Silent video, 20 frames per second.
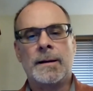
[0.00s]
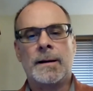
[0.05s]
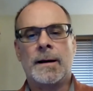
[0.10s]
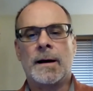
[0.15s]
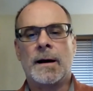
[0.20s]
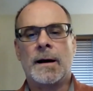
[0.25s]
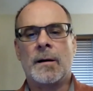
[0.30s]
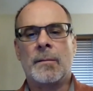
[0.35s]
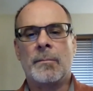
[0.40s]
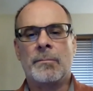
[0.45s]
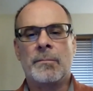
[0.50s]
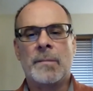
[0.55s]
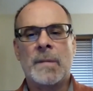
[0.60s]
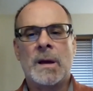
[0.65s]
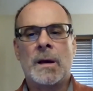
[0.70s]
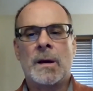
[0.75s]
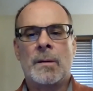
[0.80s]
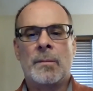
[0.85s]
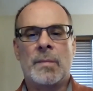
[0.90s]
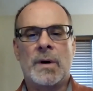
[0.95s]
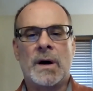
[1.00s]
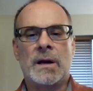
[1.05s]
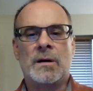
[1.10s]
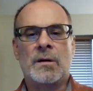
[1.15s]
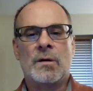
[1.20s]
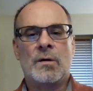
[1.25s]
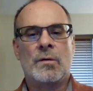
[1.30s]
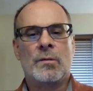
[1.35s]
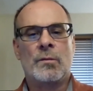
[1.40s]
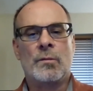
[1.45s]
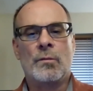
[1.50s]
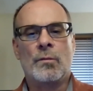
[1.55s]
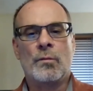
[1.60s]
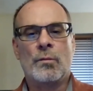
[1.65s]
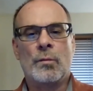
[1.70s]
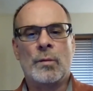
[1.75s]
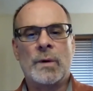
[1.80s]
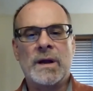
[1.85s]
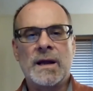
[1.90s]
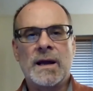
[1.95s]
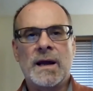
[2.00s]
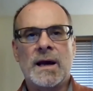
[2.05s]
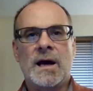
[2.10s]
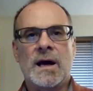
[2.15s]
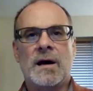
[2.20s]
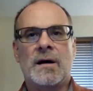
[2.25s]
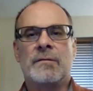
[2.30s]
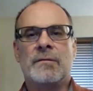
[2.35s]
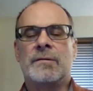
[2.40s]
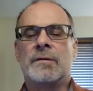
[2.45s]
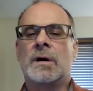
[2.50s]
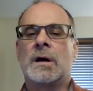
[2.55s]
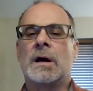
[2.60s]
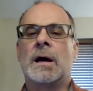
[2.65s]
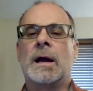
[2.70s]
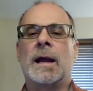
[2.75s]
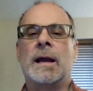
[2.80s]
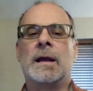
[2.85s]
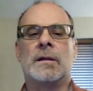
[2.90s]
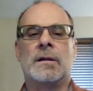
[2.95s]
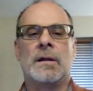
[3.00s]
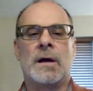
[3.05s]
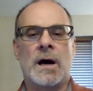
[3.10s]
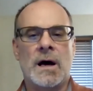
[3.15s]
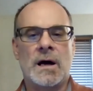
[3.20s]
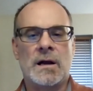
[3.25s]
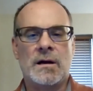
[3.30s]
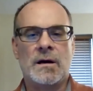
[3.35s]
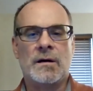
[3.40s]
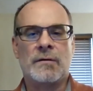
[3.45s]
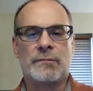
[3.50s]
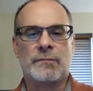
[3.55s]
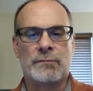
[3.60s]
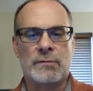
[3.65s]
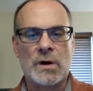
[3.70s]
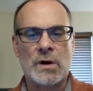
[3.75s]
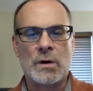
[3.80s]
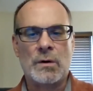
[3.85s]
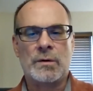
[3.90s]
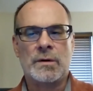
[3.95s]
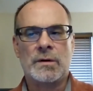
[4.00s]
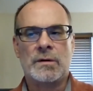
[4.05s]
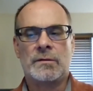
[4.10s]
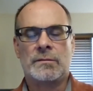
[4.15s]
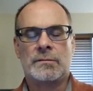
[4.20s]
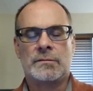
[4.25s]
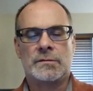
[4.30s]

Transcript: But we have a lot of road